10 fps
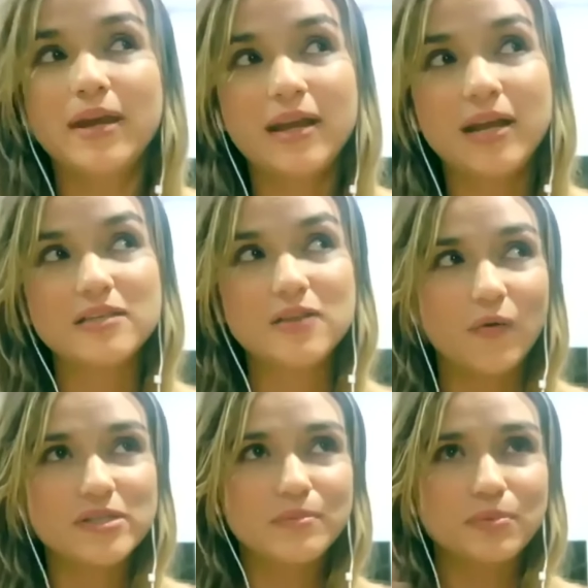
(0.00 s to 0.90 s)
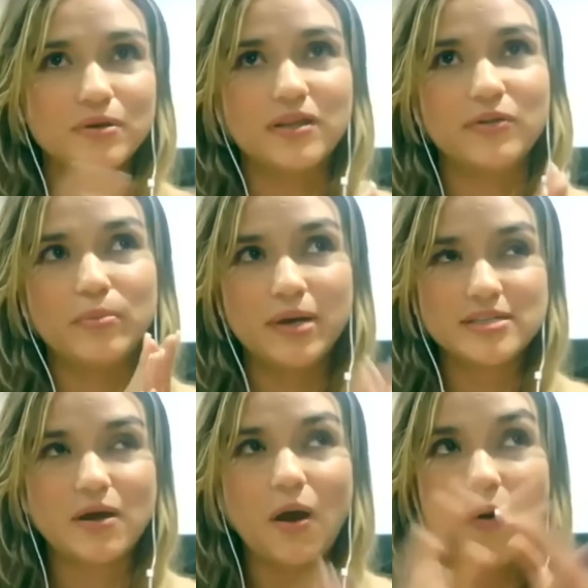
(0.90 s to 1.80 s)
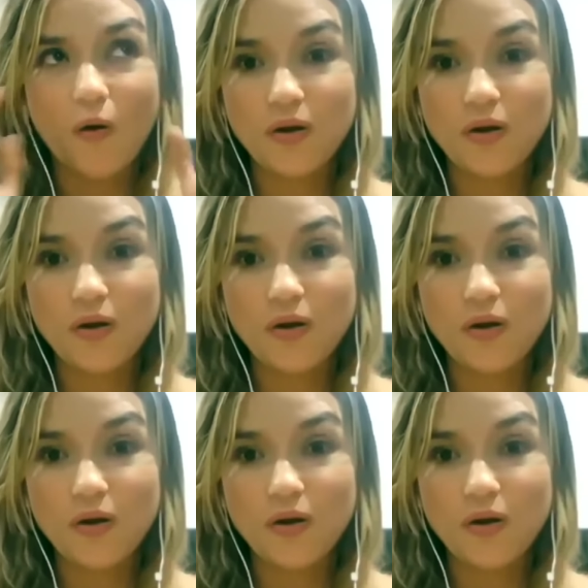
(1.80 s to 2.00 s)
and for me, it's always important to invest